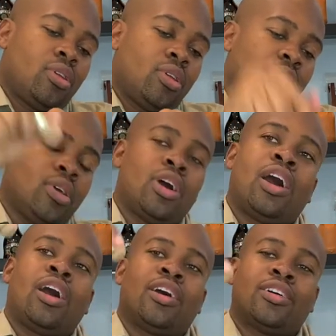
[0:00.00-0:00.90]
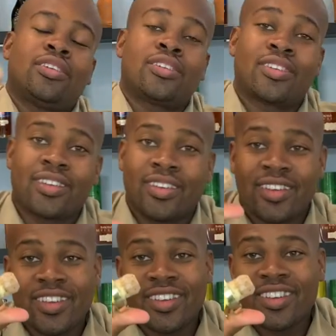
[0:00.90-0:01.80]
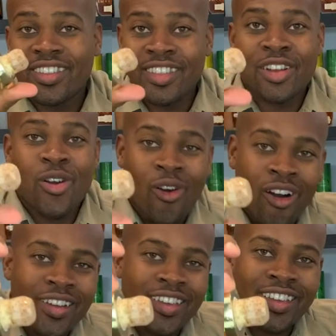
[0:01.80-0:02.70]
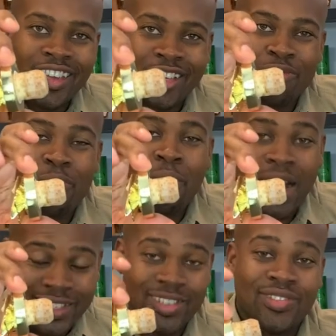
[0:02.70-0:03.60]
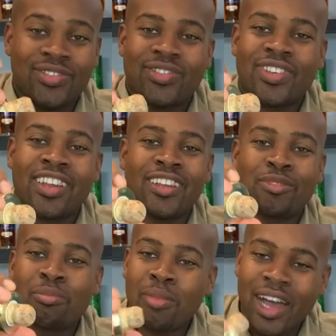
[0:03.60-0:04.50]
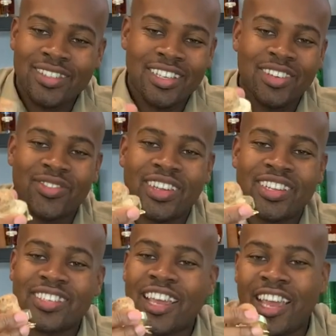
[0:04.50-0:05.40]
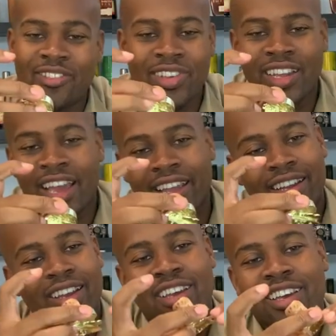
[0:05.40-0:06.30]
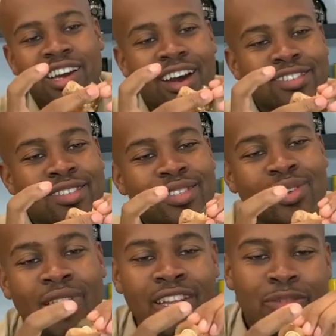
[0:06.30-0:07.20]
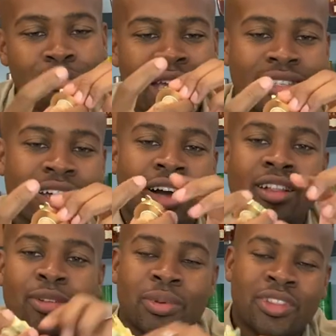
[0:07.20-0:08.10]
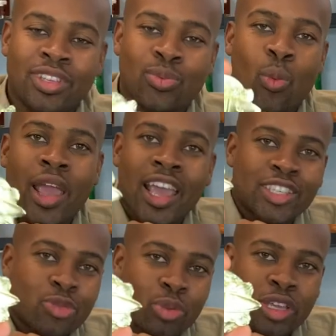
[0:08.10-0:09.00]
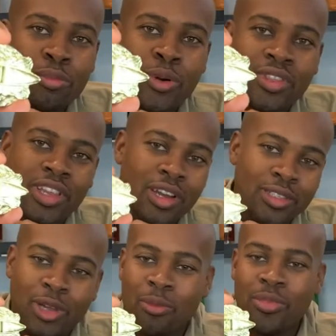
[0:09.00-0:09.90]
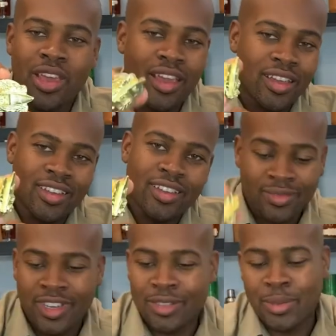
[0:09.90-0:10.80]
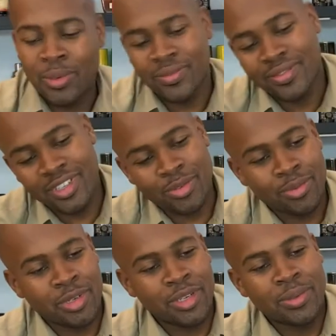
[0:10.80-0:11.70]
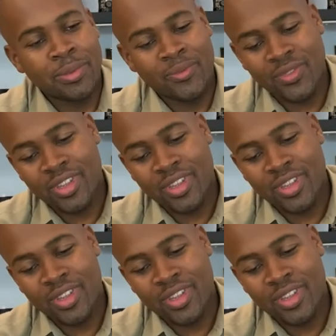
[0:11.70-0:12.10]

The cork is massive, it is heavy, like a solid metal with this weird speedboat thing on top there. It's cool. It's pretty cool.